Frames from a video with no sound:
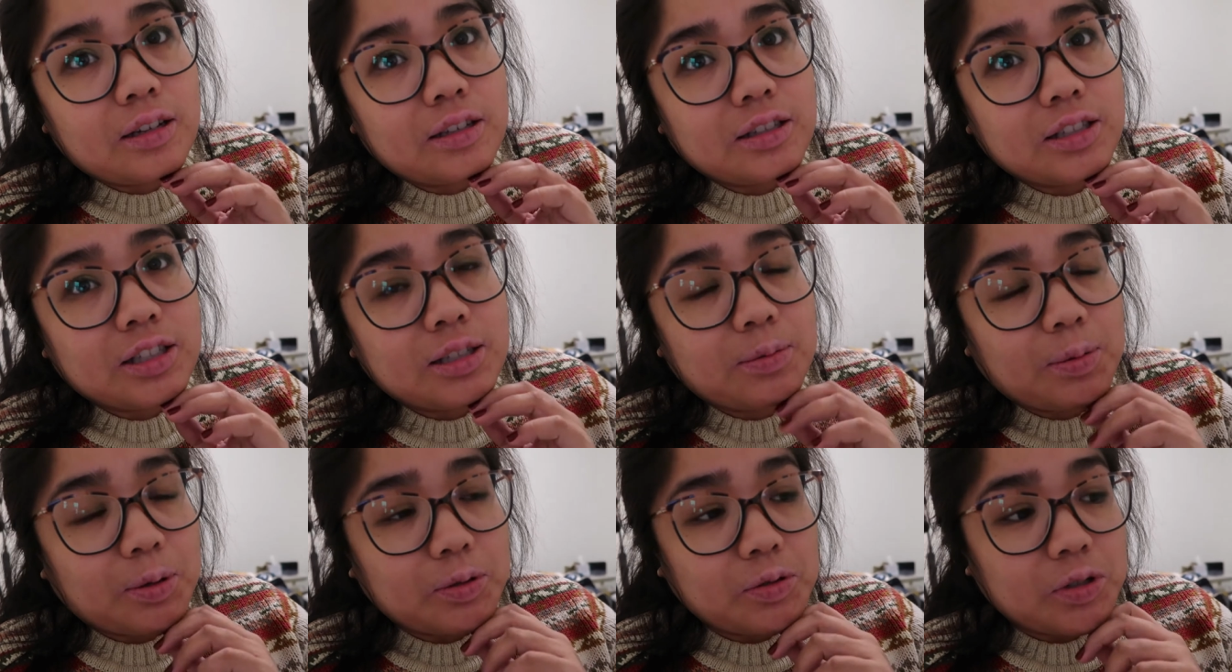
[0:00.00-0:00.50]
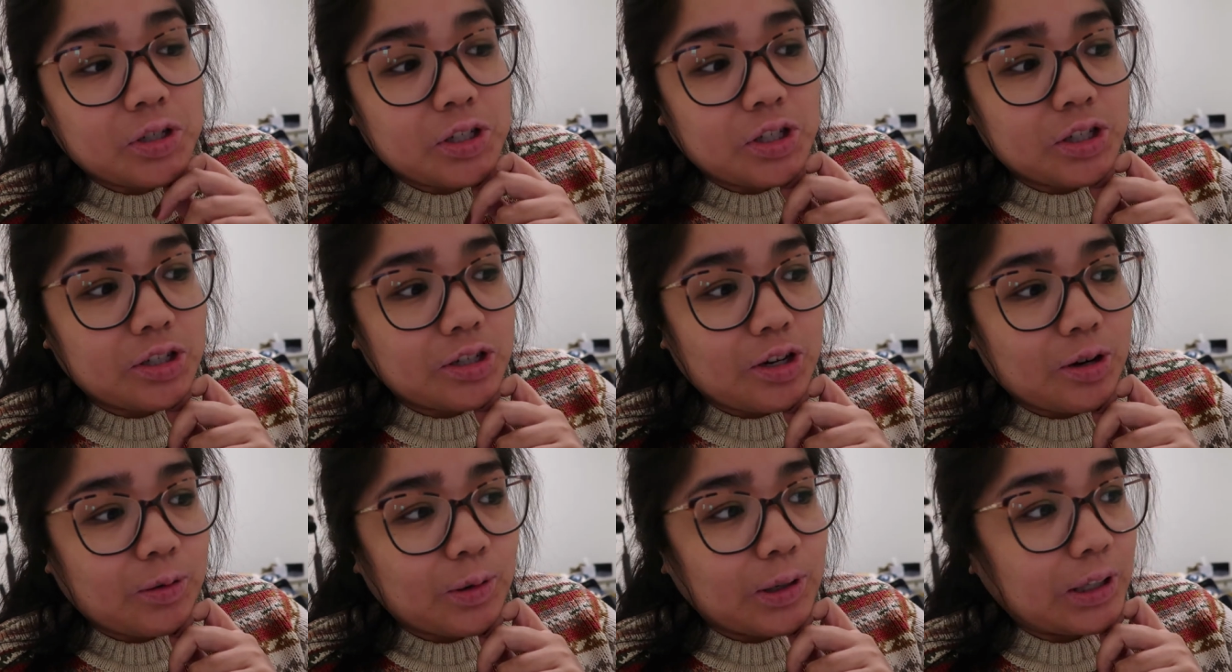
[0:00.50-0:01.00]
it's supposed to
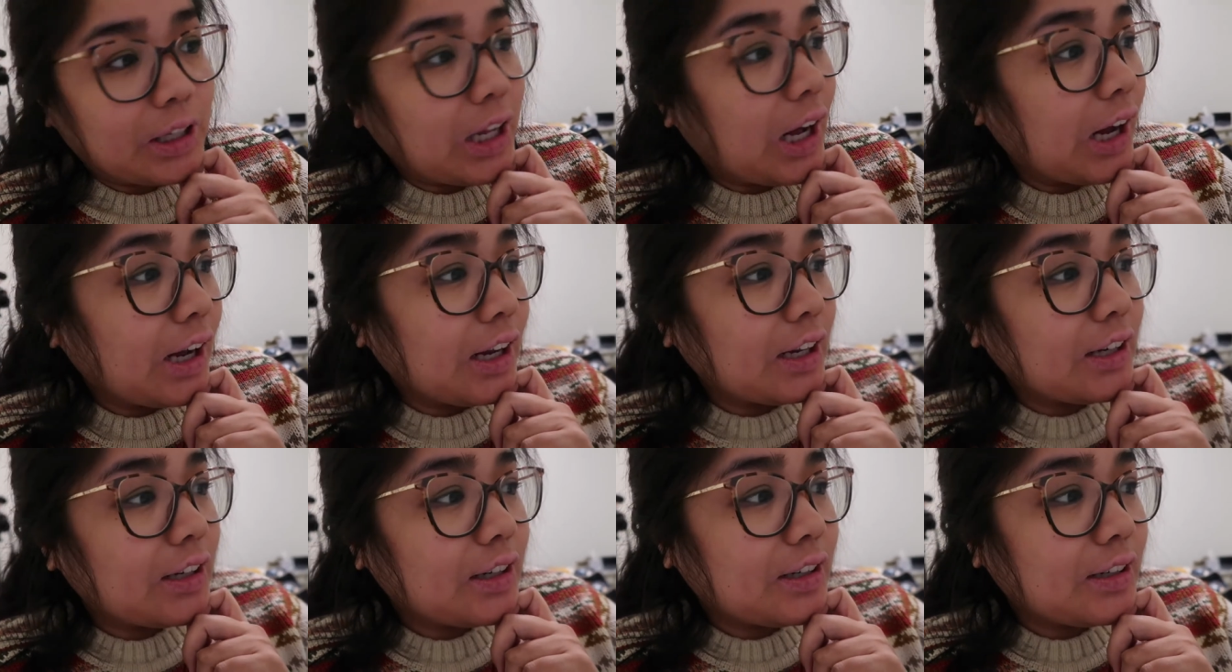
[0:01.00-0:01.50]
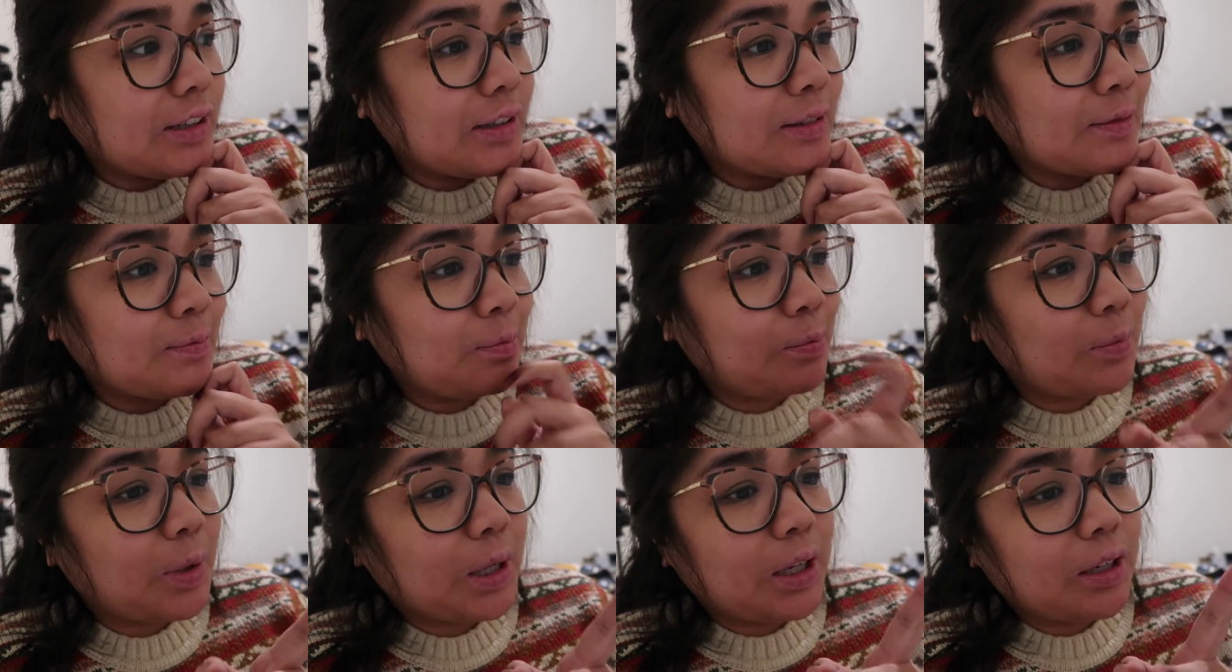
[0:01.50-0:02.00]
snow a lot,
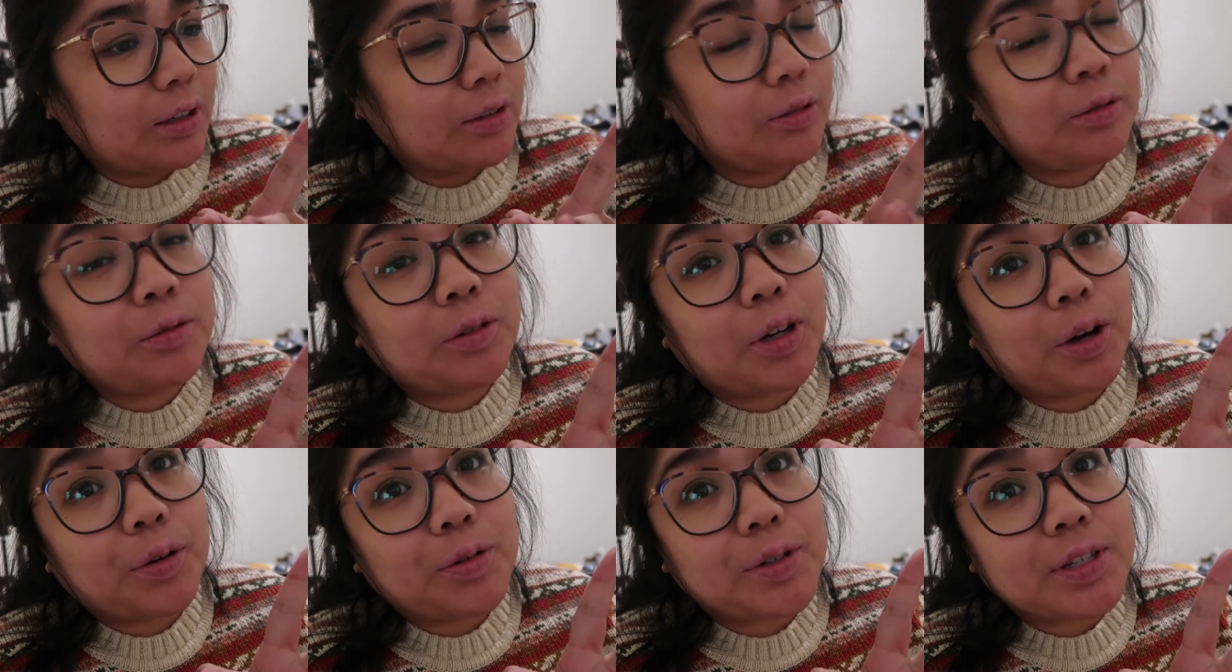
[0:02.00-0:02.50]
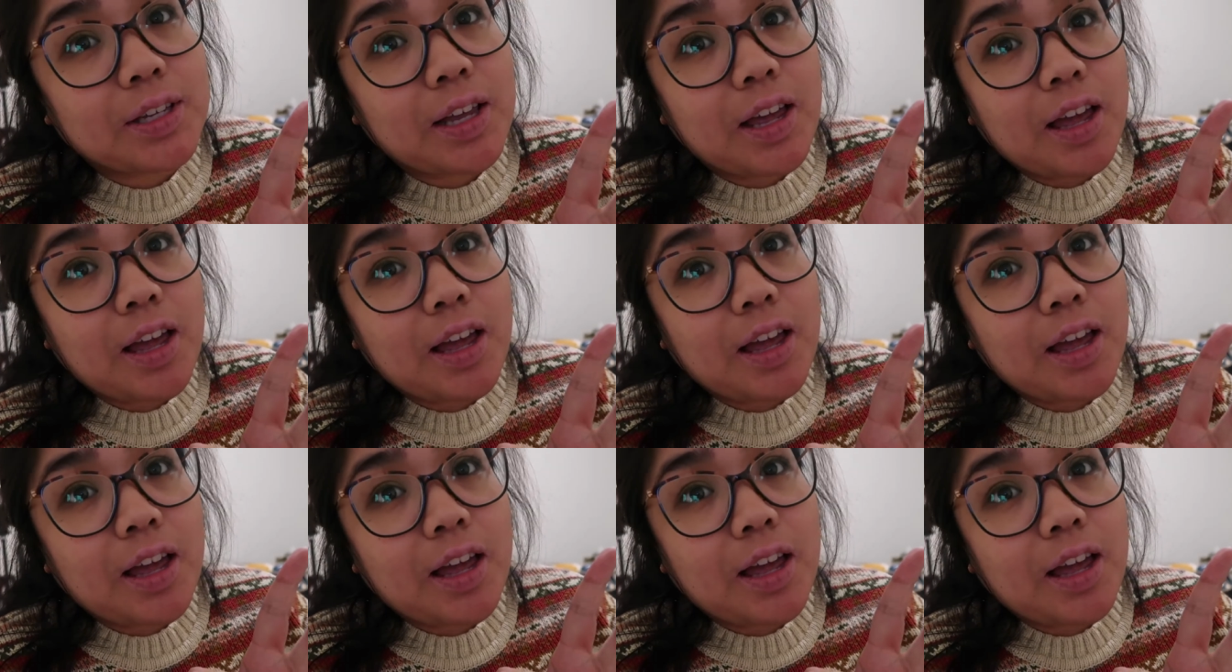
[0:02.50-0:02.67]
but who knows.